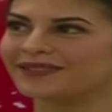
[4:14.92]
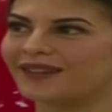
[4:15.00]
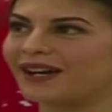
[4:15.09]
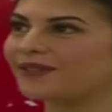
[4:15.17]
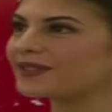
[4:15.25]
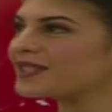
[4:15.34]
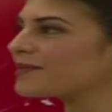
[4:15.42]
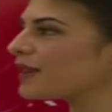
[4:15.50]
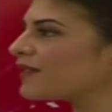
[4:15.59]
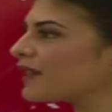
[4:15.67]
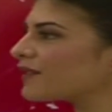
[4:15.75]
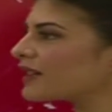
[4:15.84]
Wow, which is
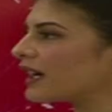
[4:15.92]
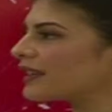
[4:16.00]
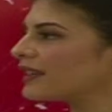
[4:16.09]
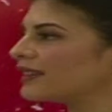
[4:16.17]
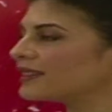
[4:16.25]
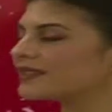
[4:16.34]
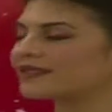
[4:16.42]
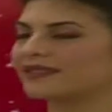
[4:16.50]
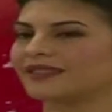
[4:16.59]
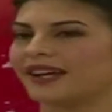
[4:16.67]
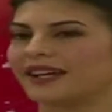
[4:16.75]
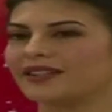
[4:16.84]
my favorite? I think
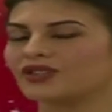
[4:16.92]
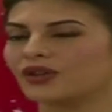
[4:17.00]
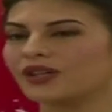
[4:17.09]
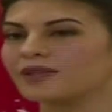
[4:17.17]
I enjoy